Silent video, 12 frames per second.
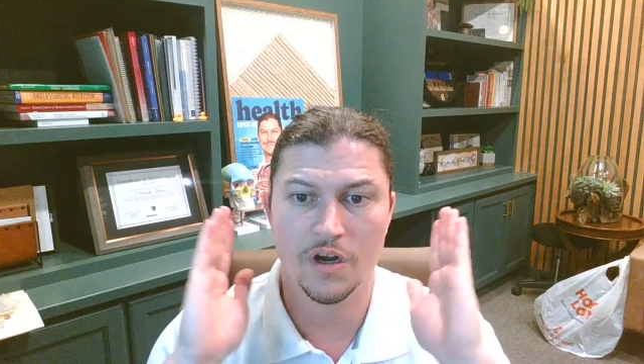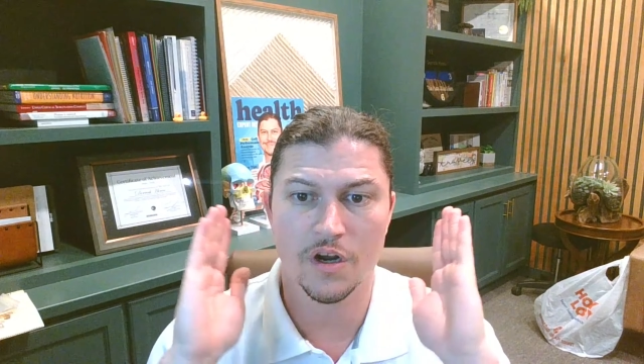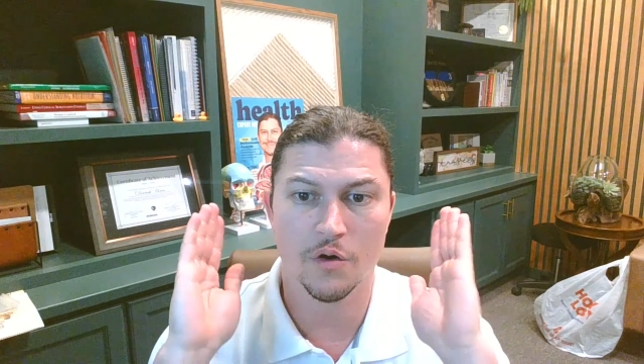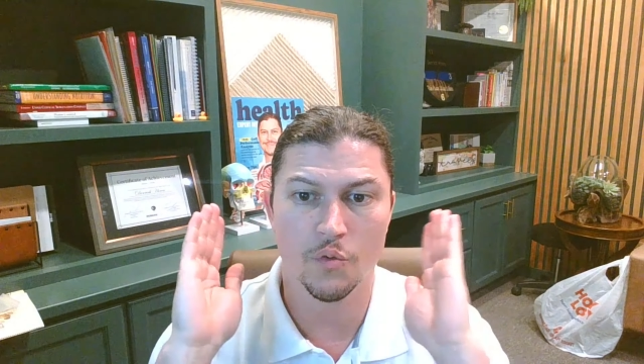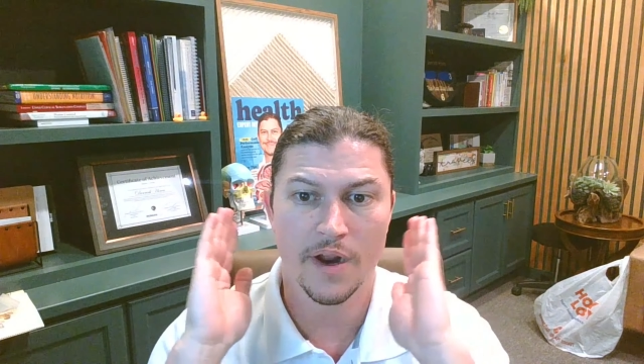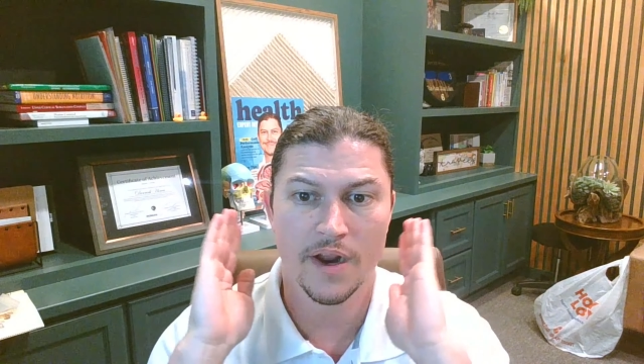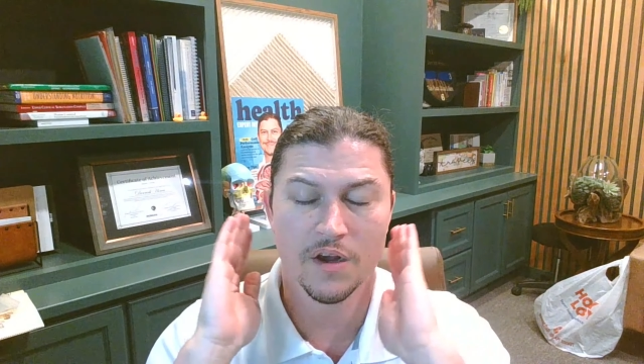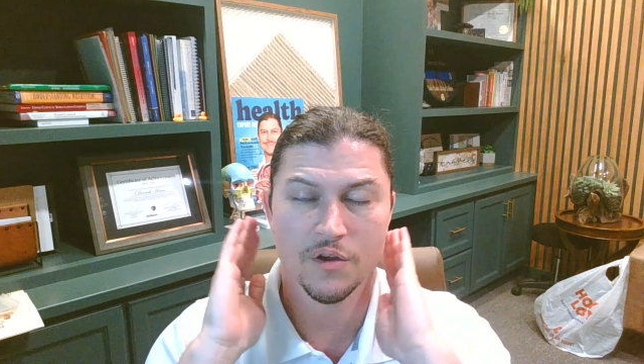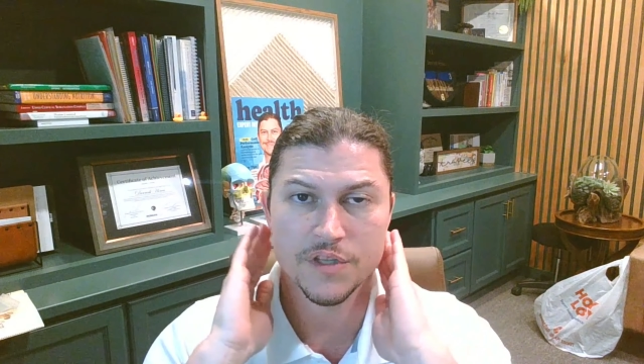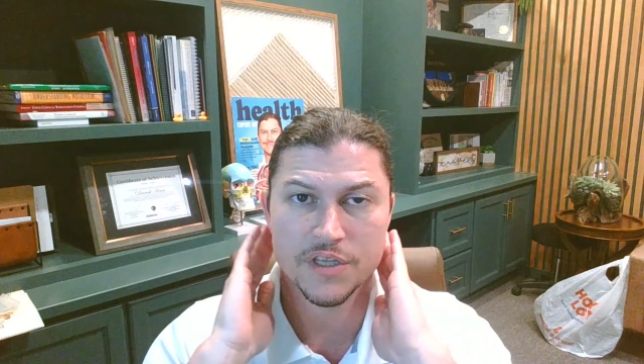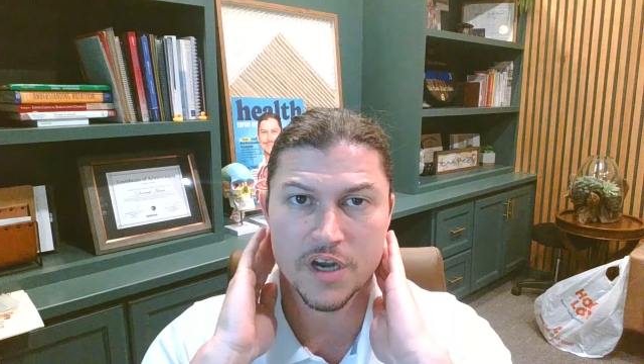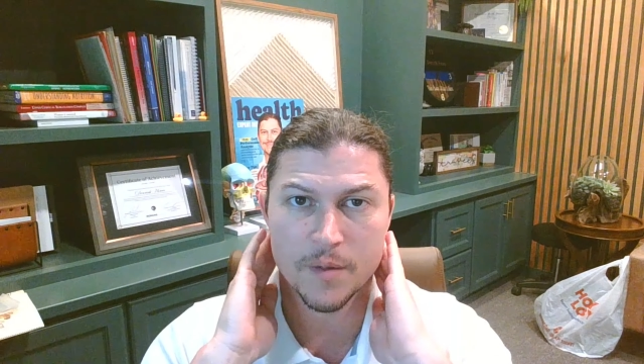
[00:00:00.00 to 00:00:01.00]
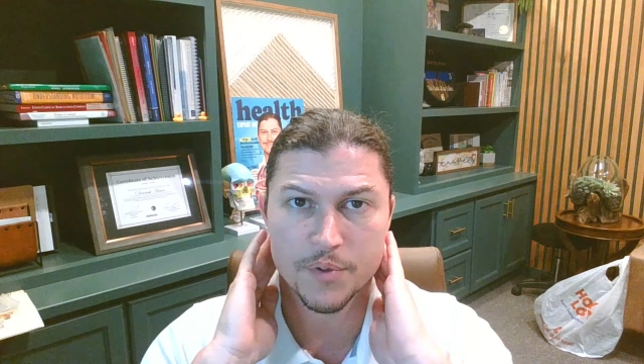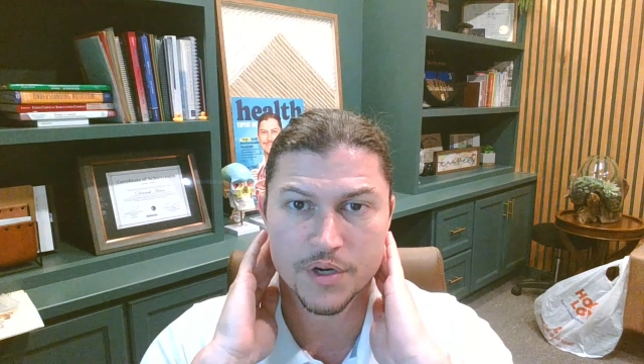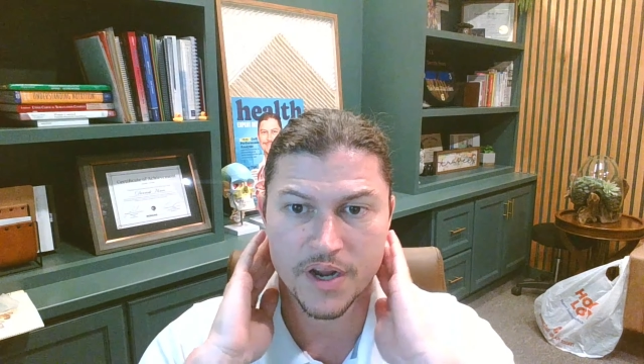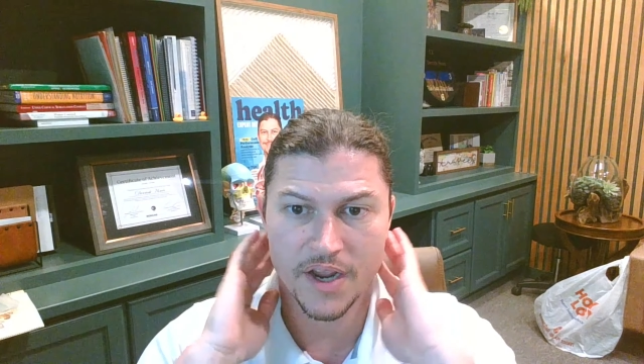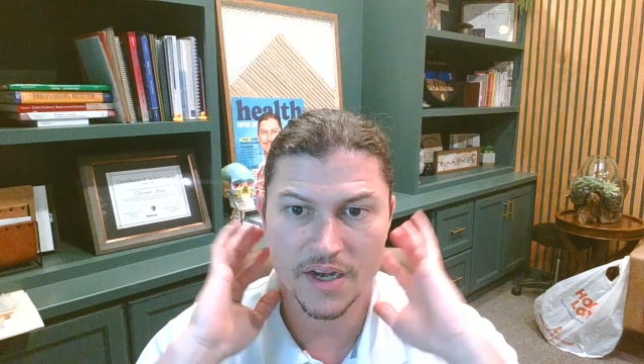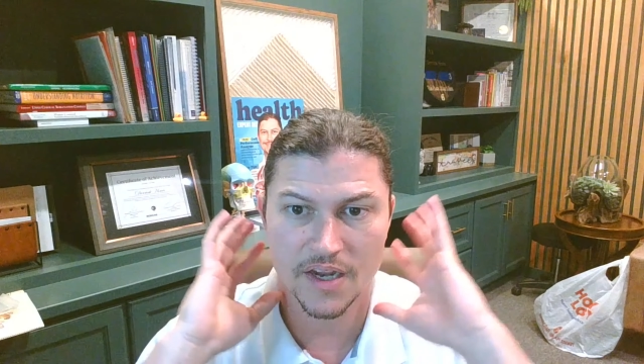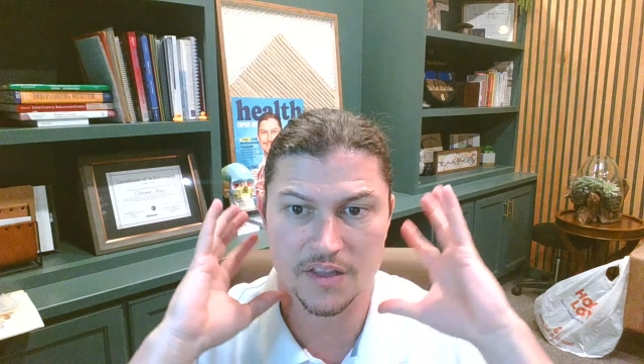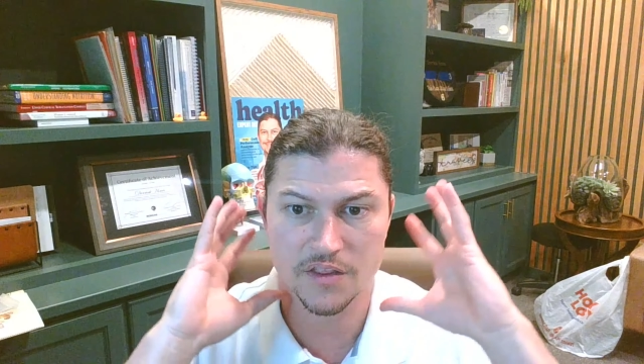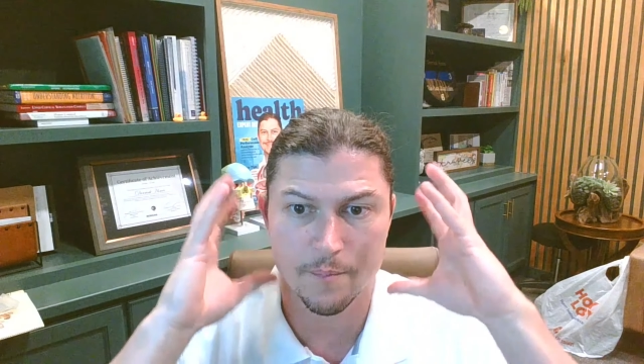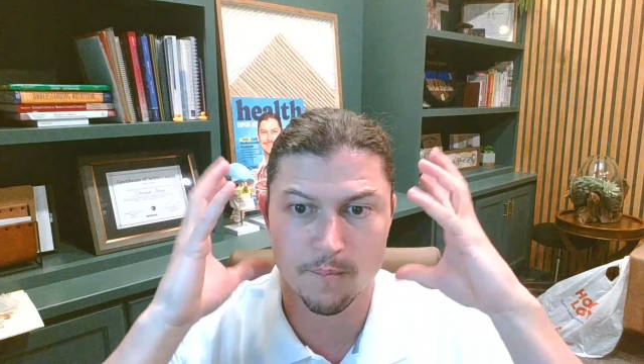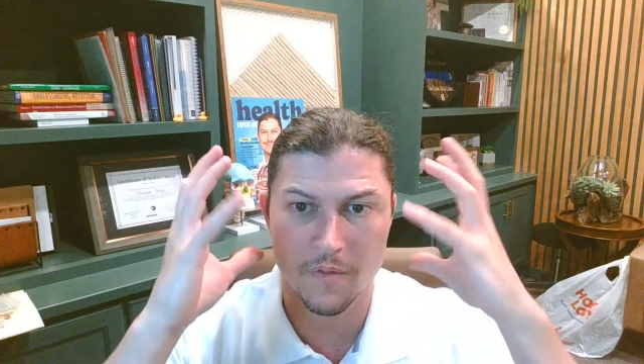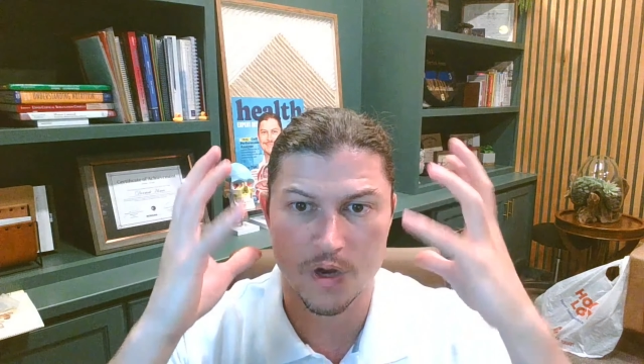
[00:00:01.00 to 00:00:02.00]
around the upper neck, and the
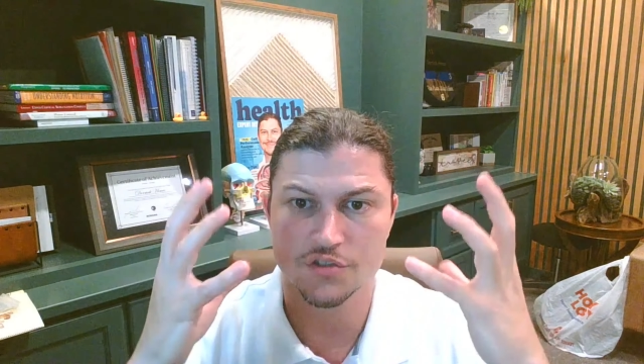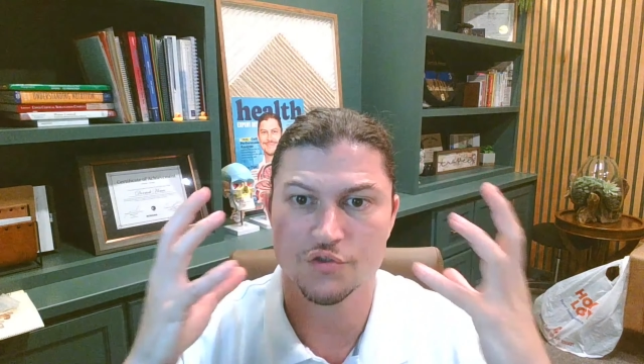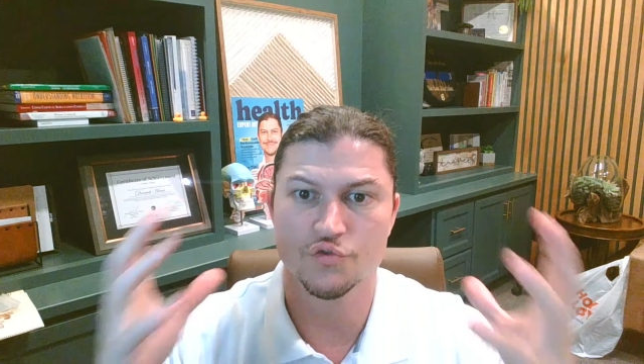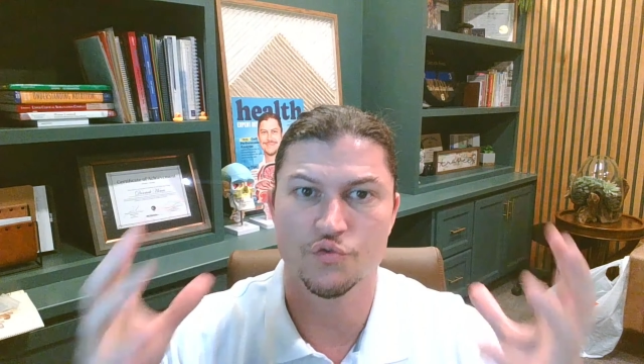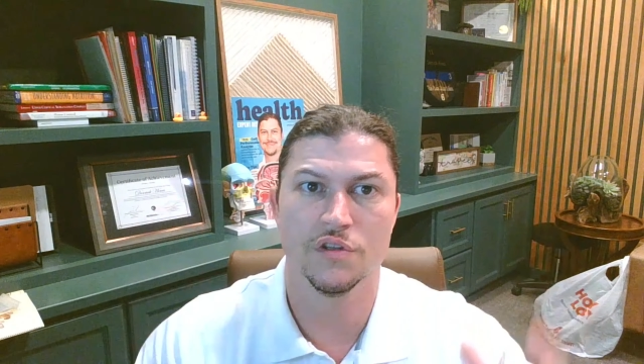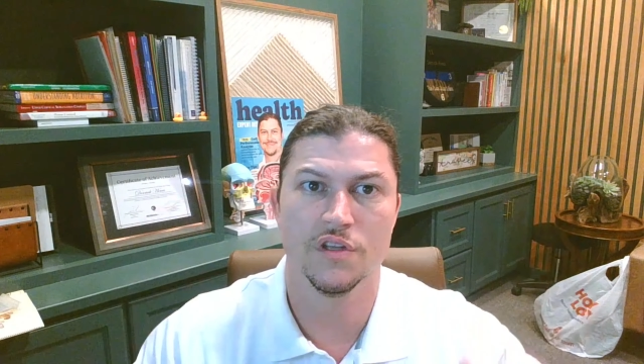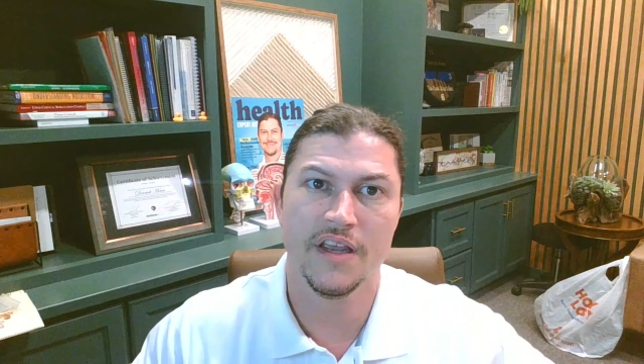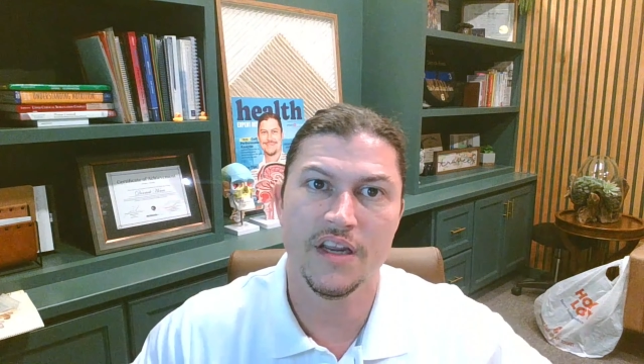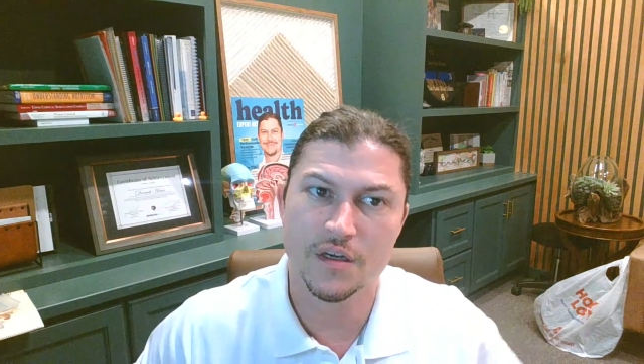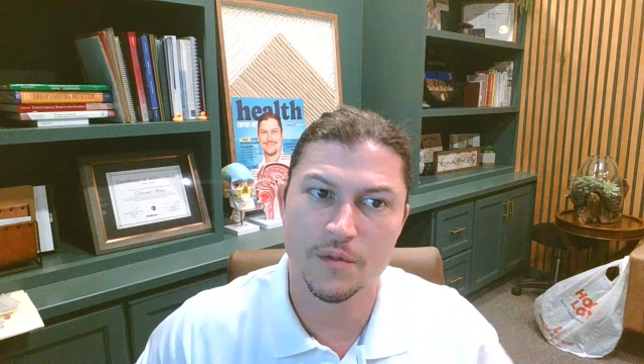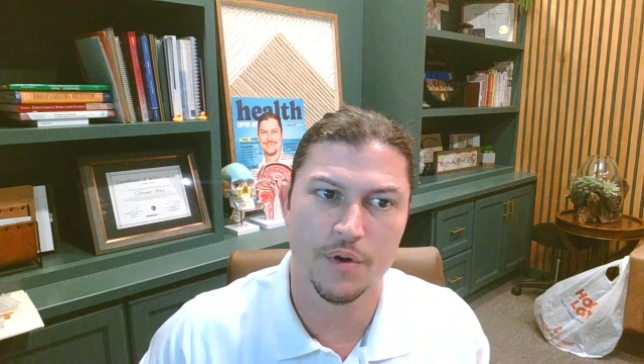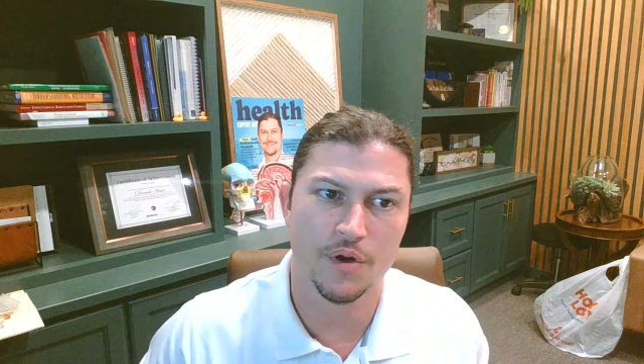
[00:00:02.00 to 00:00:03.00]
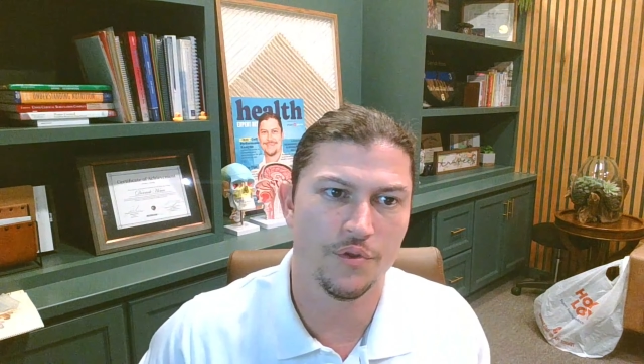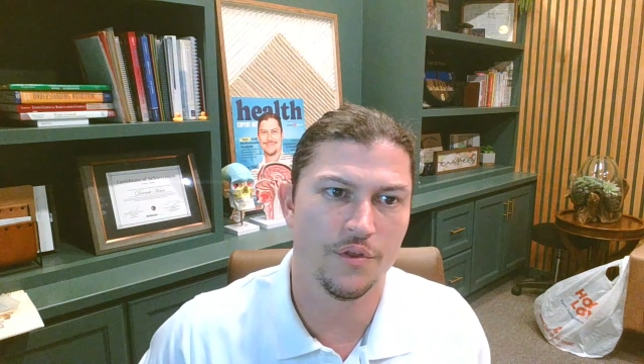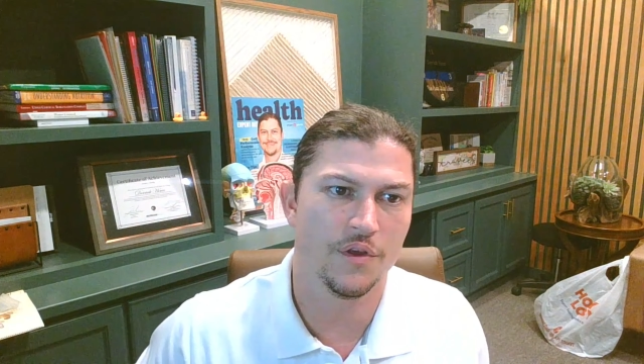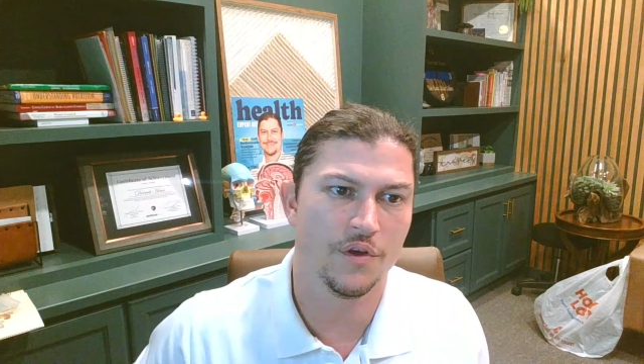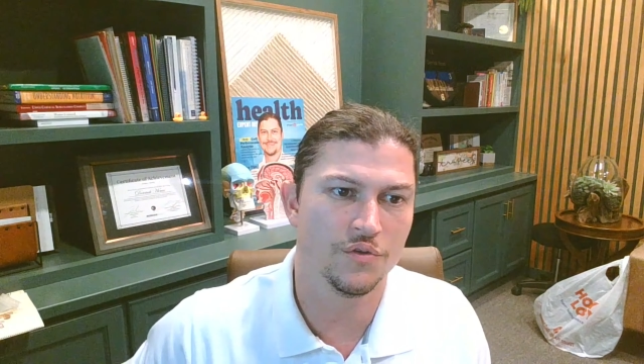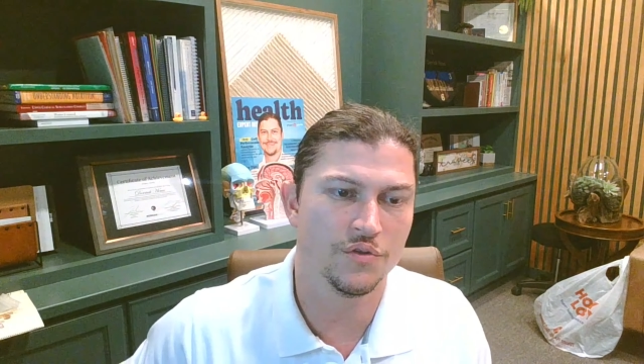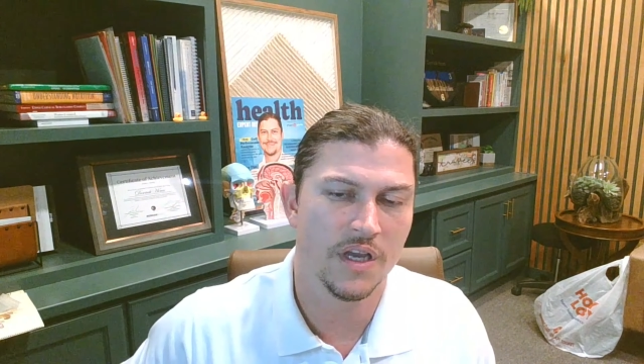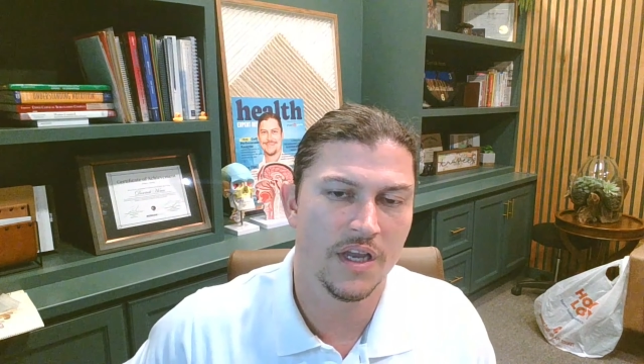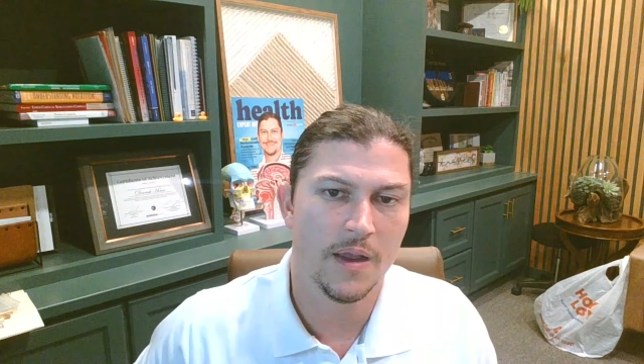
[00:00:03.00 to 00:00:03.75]
muscles related to both of those